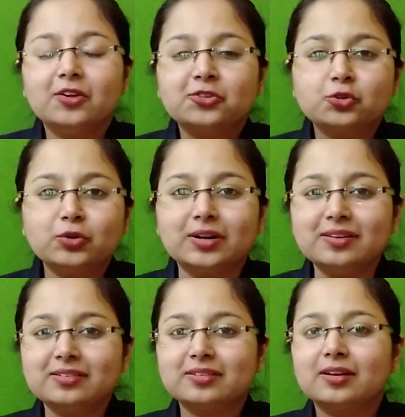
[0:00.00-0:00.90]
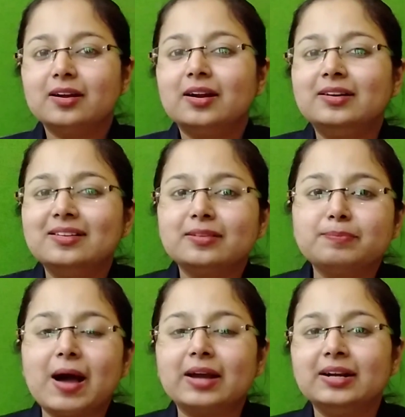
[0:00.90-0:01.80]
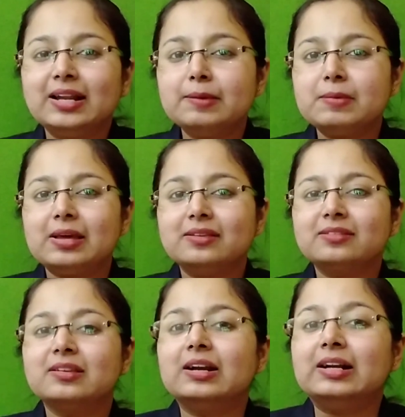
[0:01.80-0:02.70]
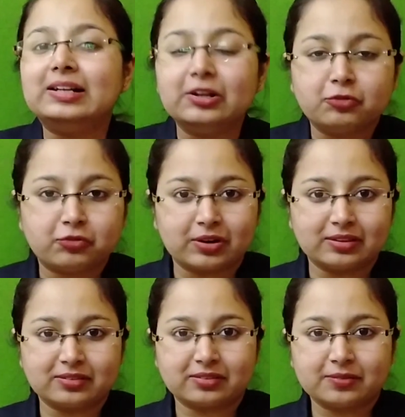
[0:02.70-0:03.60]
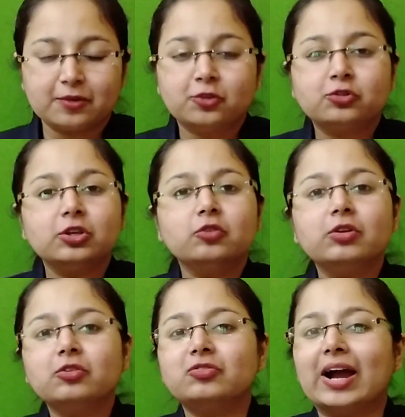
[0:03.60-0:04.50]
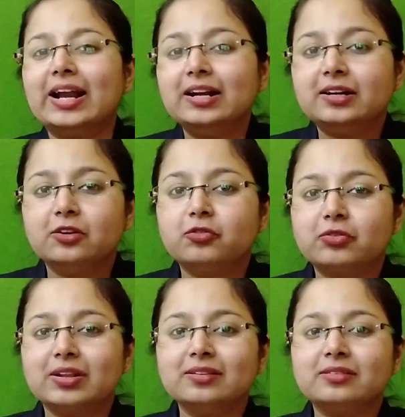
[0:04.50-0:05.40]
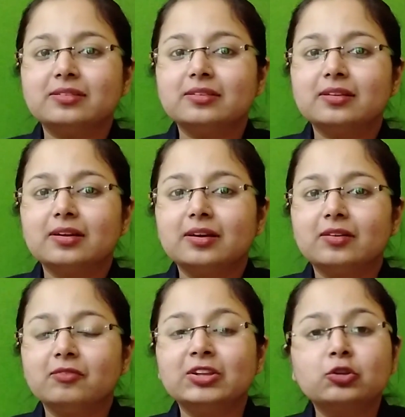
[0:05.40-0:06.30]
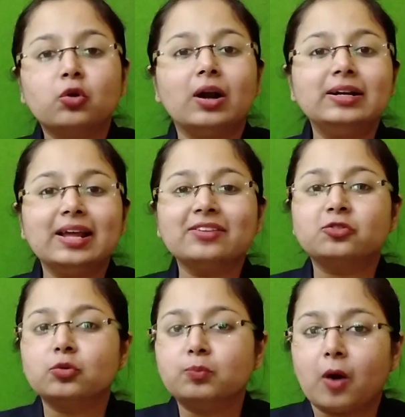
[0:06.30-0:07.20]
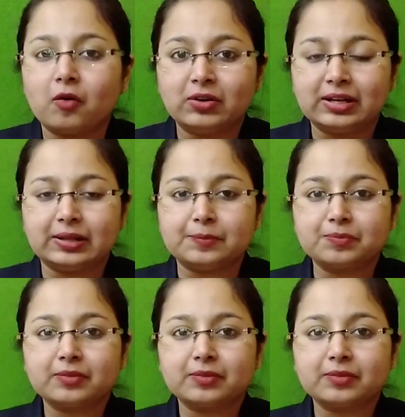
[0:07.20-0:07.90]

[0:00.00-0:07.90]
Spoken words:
Students, disparity means difference. So you will find difference with context to poverty